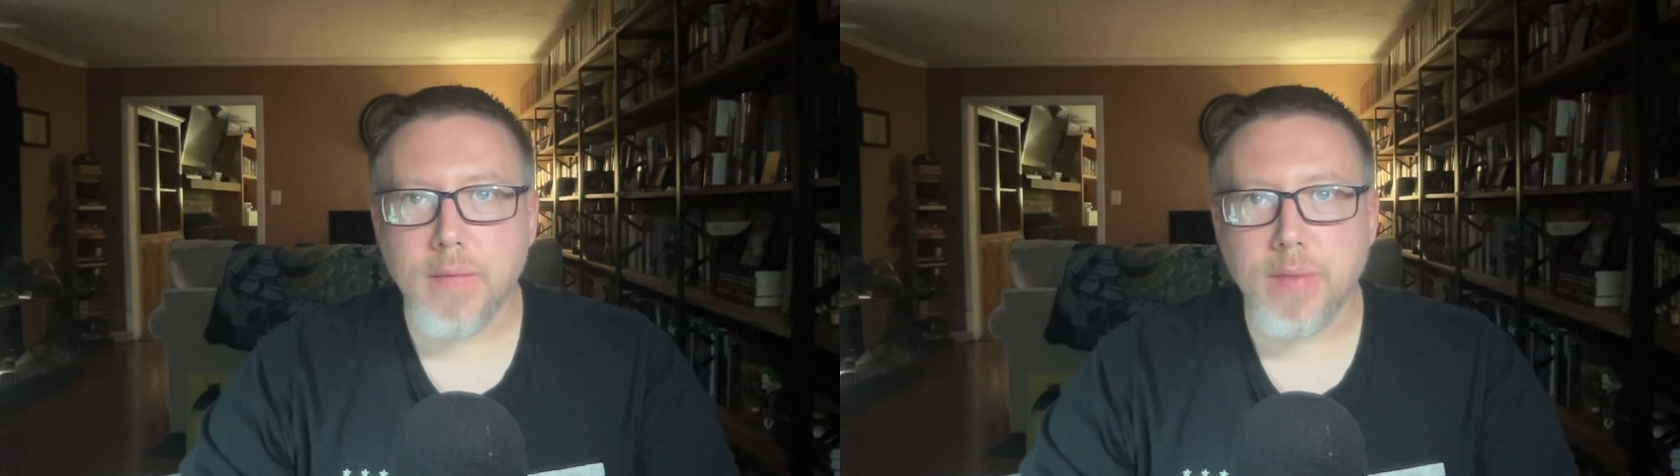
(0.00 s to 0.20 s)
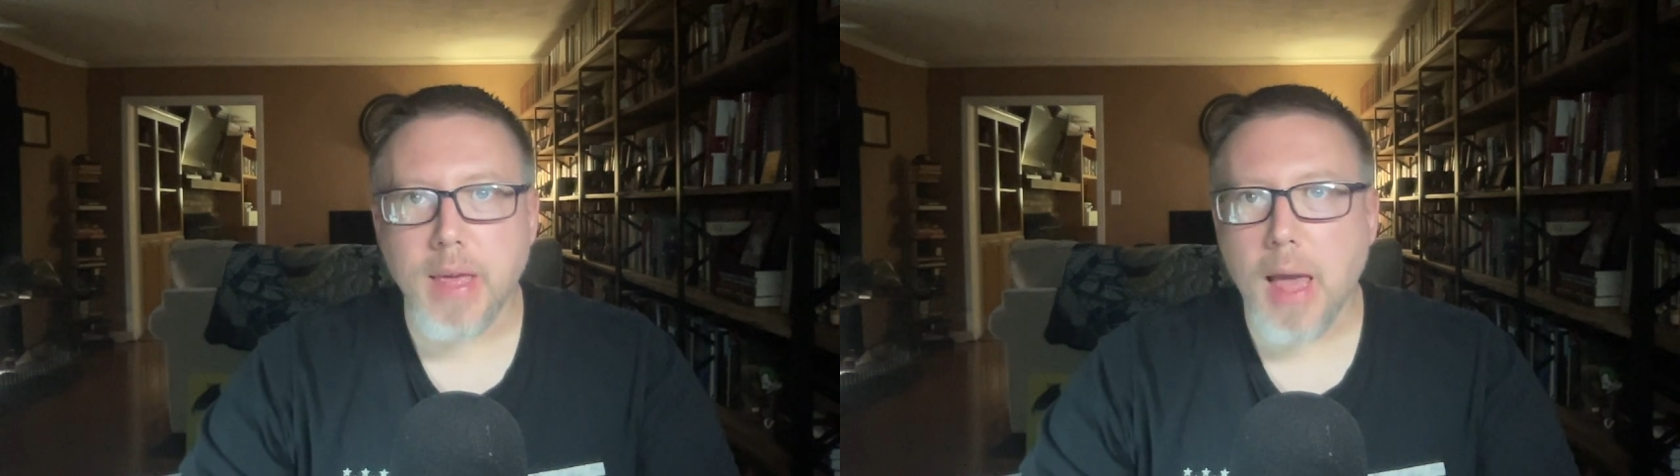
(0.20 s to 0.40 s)

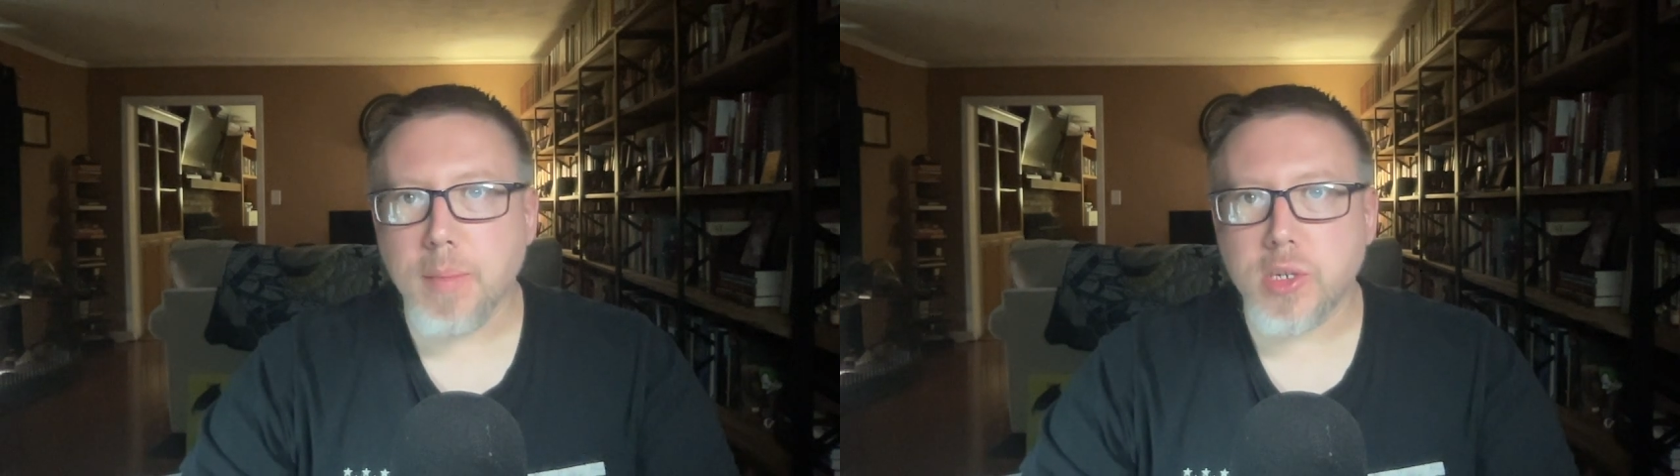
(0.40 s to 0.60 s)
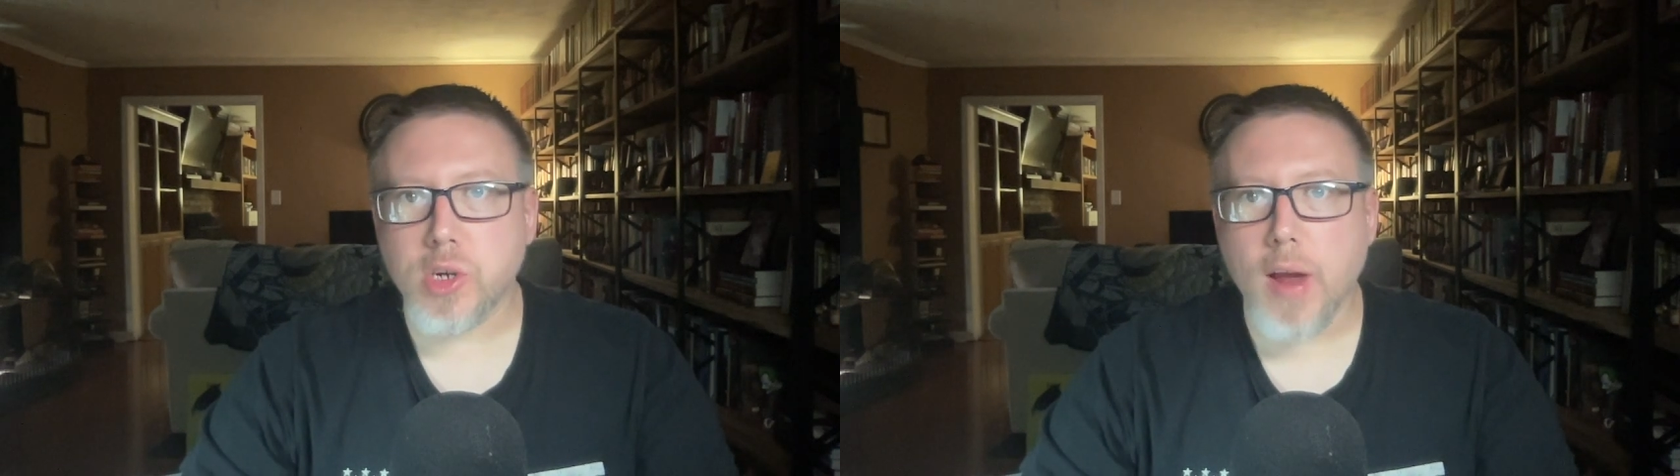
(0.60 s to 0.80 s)
the
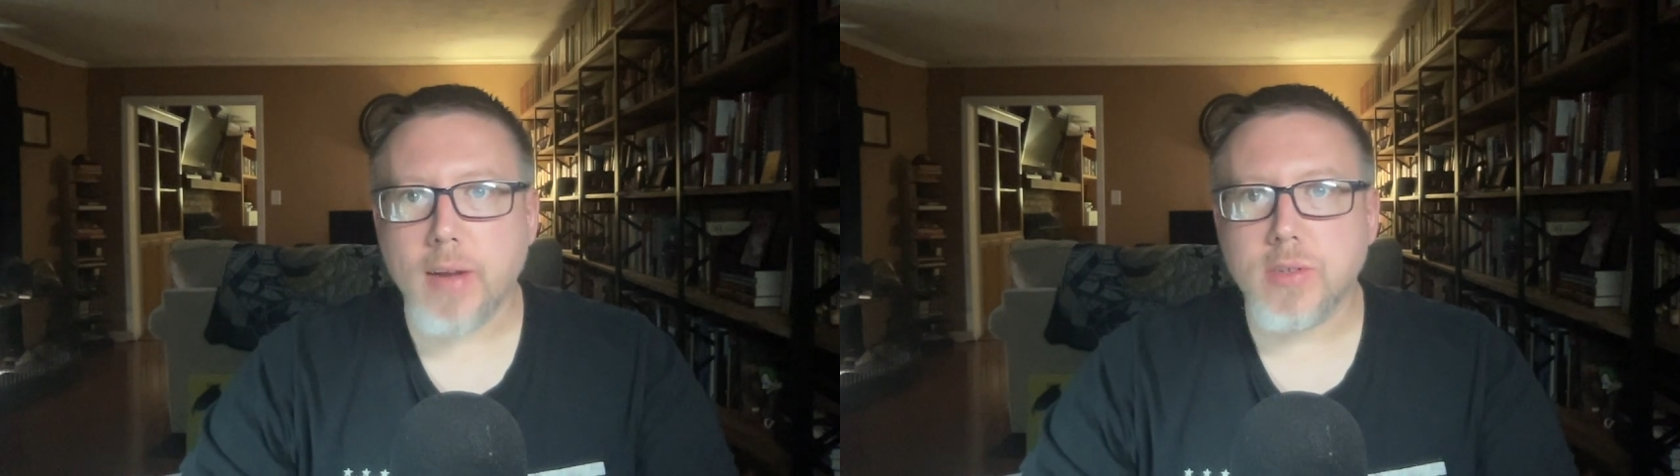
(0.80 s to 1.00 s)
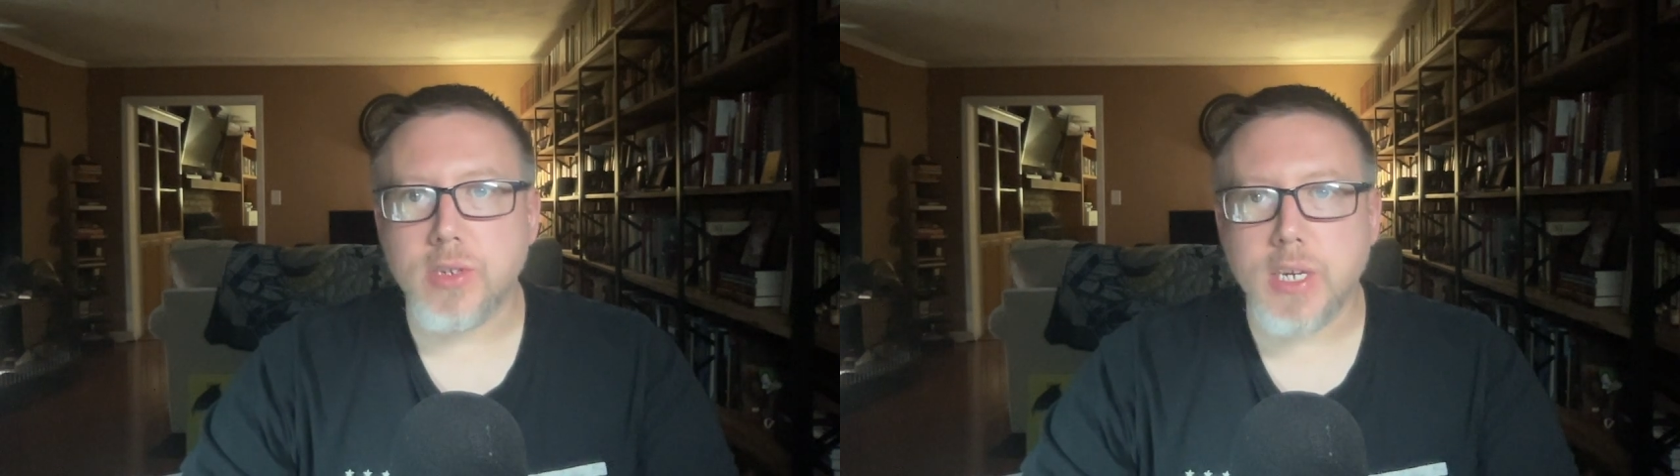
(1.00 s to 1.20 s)
Amateur
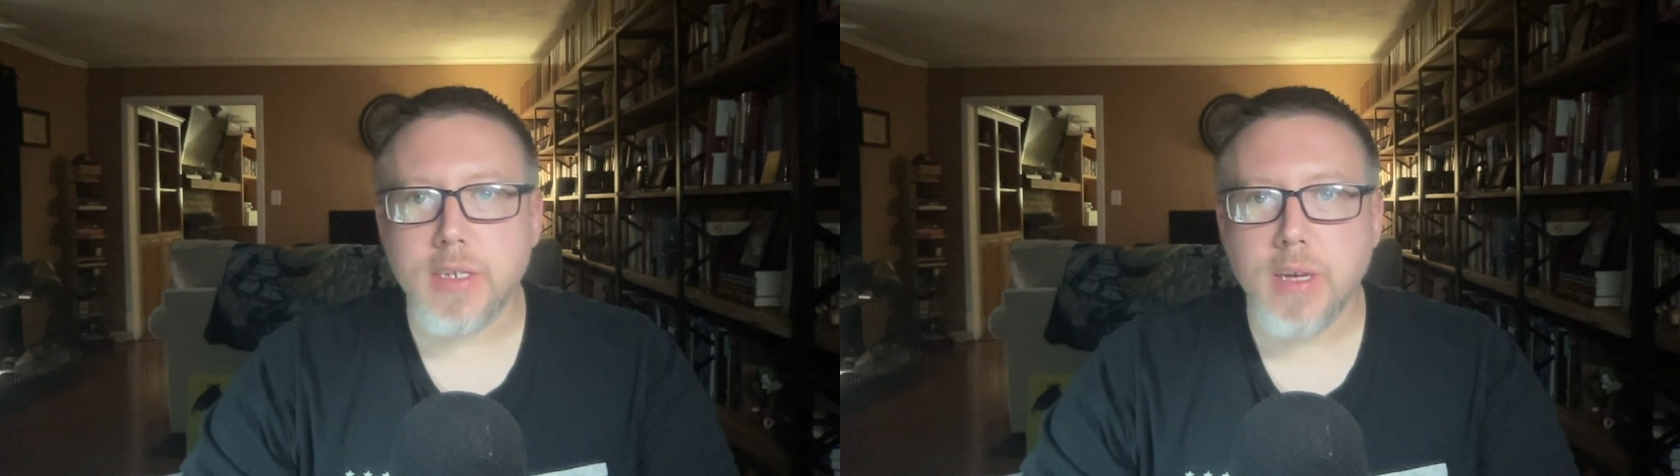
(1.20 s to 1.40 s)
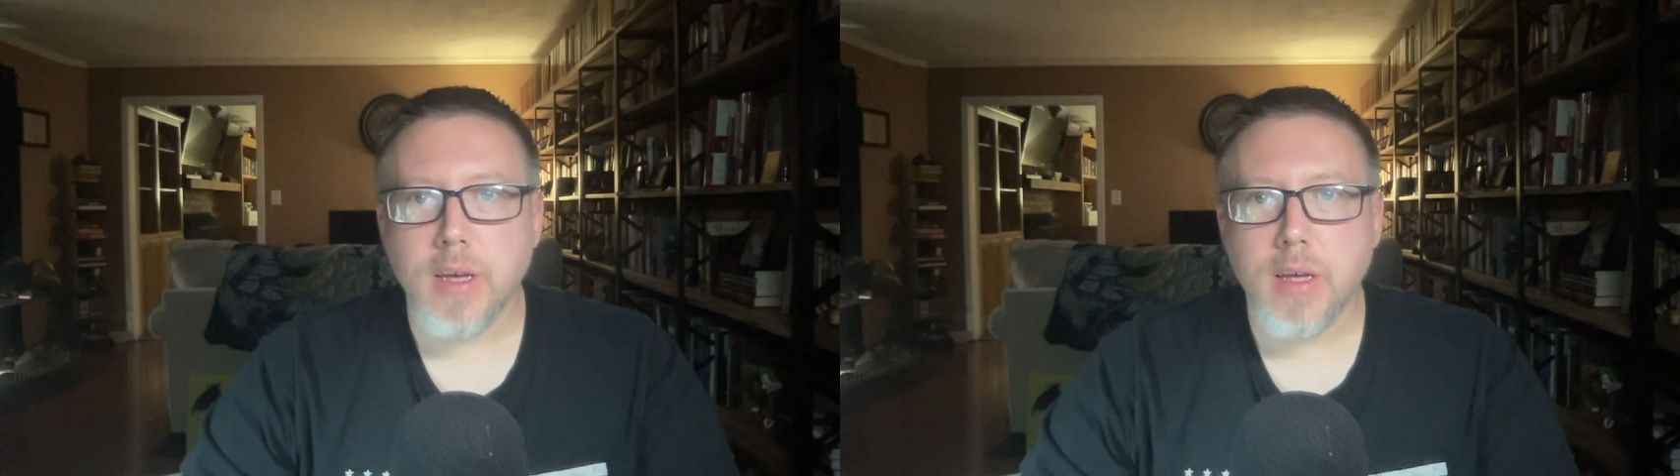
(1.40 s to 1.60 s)
Exegete,